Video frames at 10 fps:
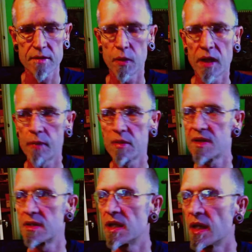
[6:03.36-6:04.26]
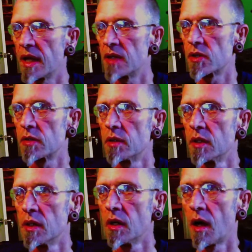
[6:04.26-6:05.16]
when I was a teenager,
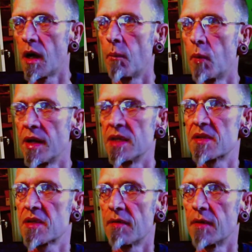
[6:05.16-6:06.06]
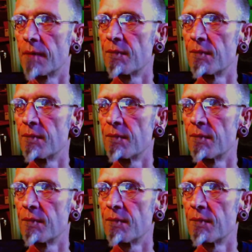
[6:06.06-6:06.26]
when I discovered